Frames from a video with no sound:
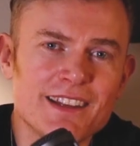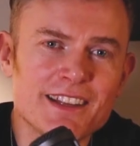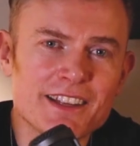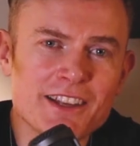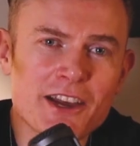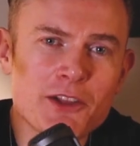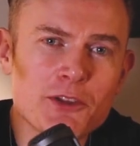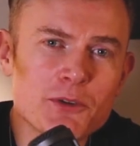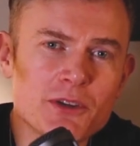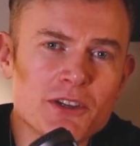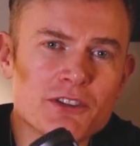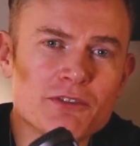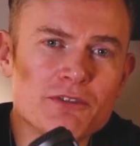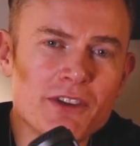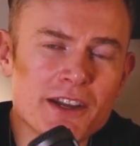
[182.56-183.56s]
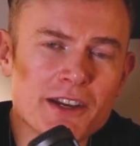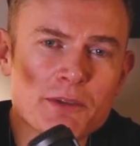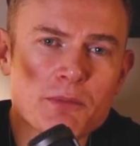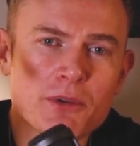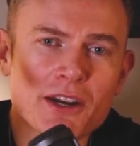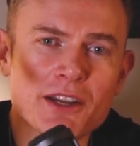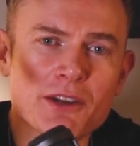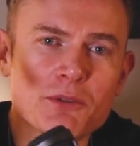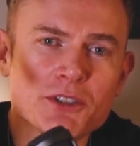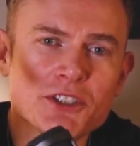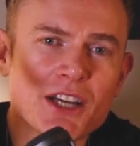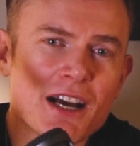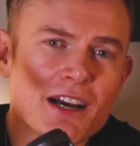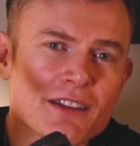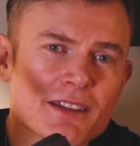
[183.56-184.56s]
The yellow is very bright, which
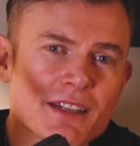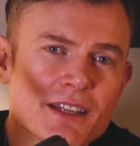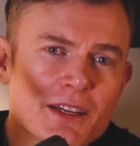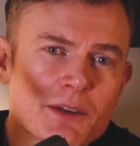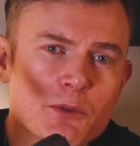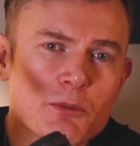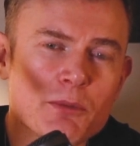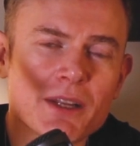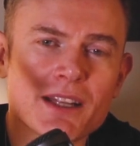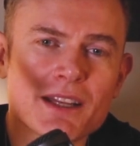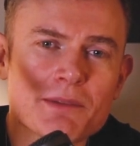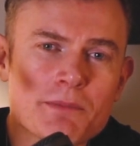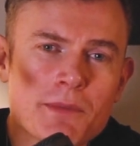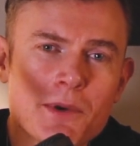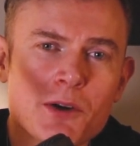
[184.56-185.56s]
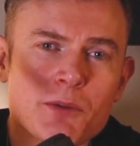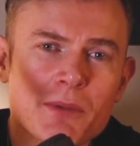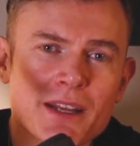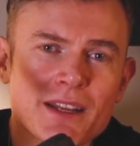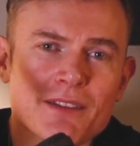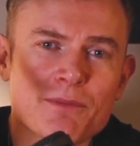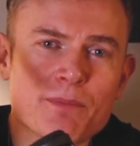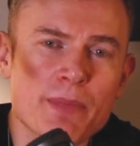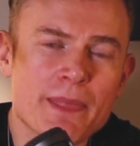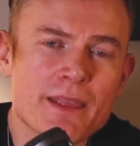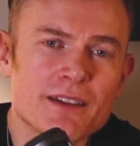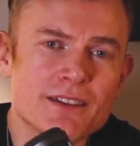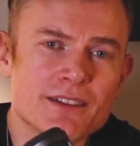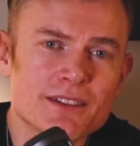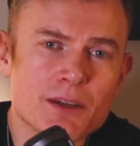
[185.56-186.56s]
I think will be like Marmite.
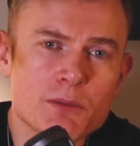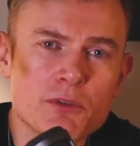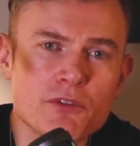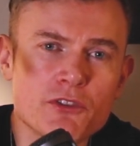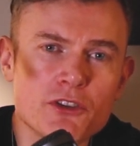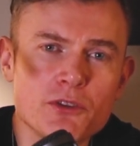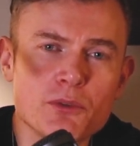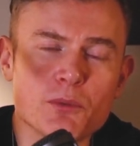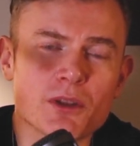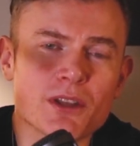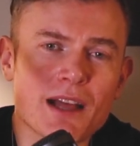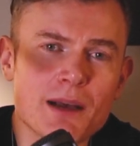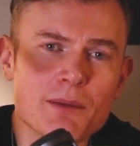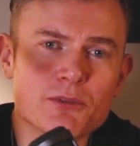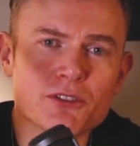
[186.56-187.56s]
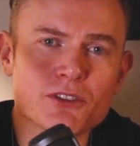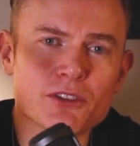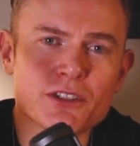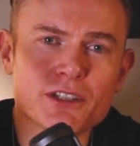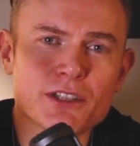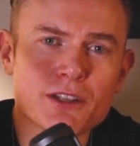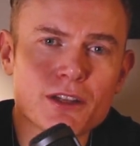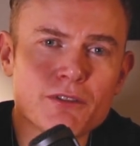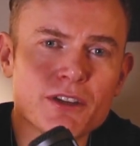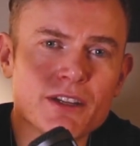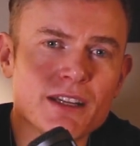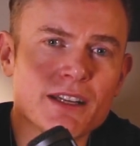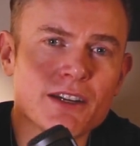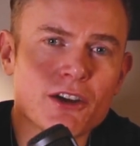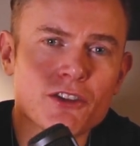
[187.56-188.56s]
Some of you will absolutely love
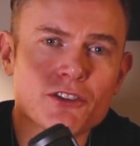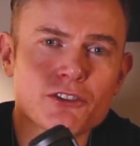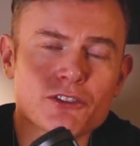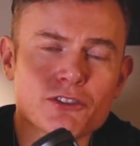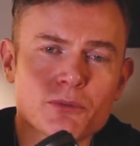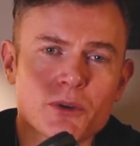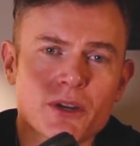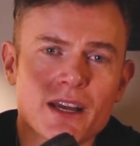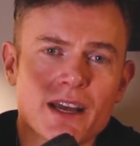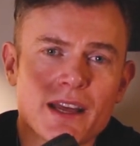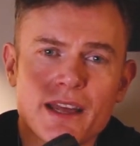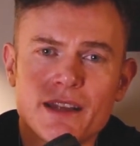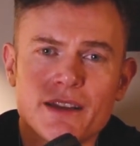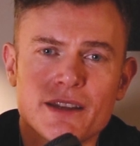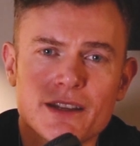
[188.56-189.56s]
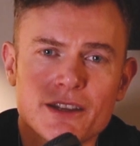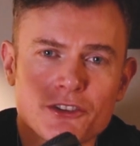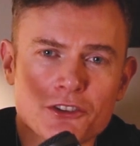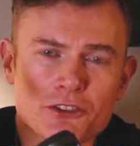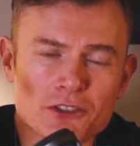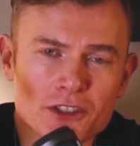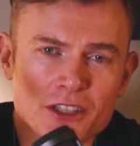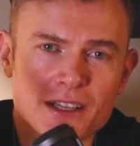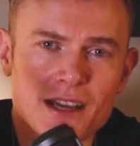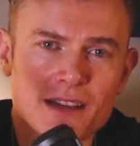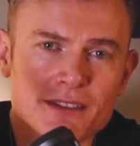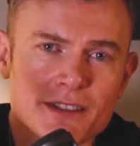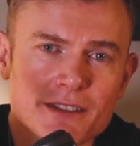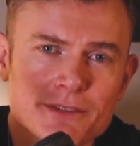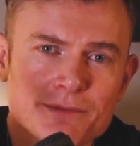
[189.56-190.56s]
it and others will get a headache just looking
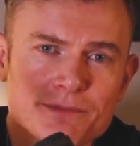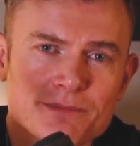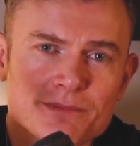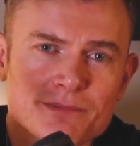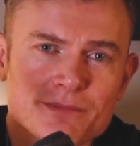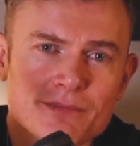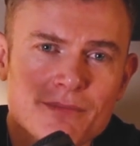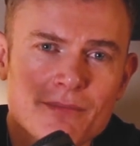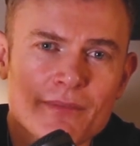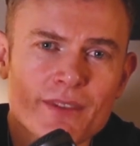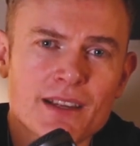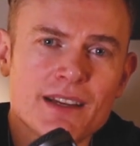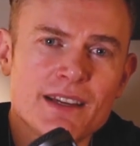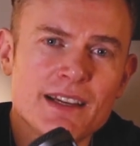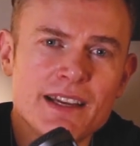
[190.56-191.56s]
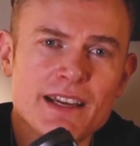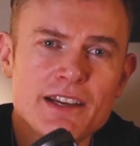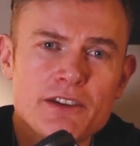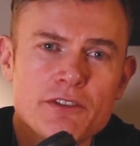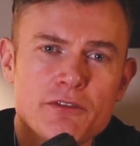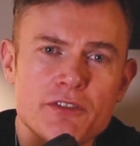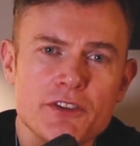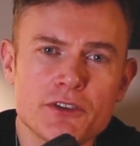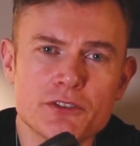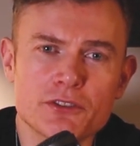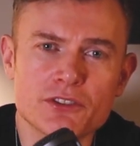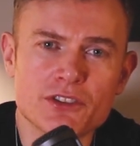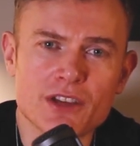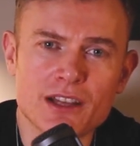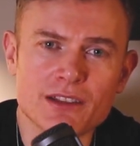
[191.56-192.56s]
at it. It
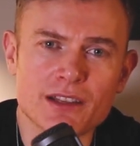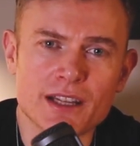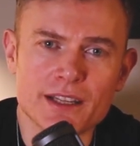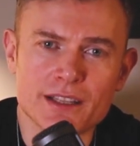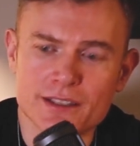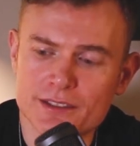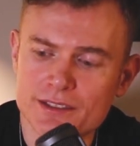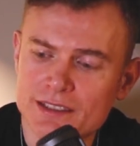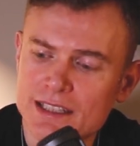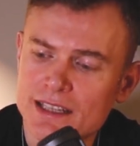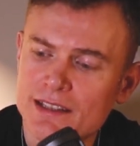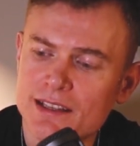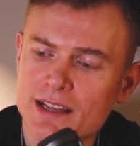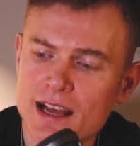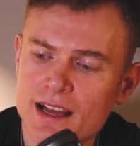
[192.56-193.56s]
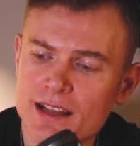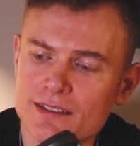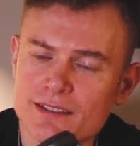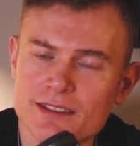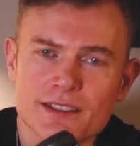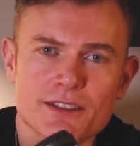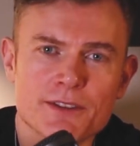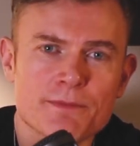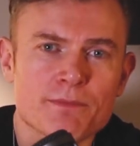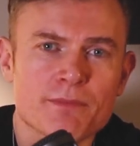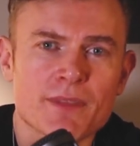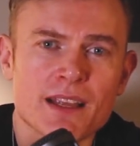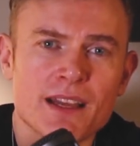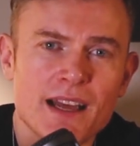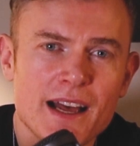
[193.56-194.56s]
feels light in the hand
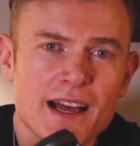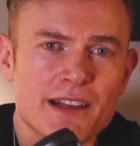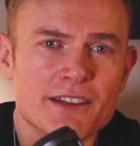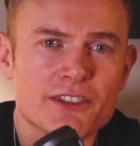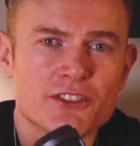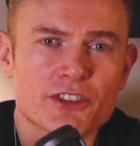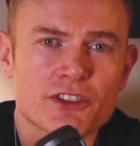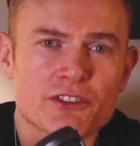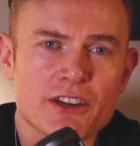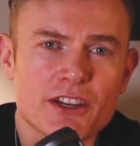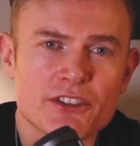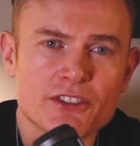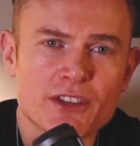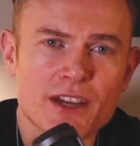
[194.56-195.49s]
and it's a great